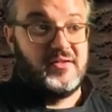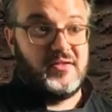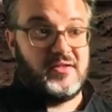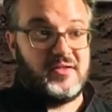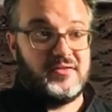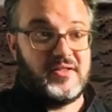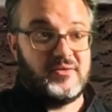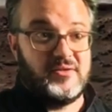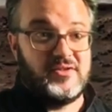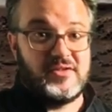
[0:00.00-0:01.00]
not
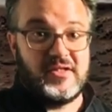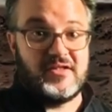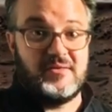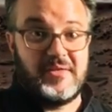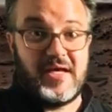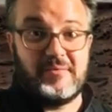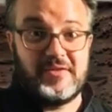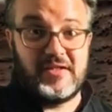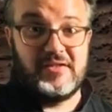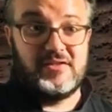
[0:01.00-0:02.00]
only is it not going to be
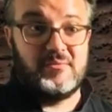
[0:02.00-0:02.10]
appetizing,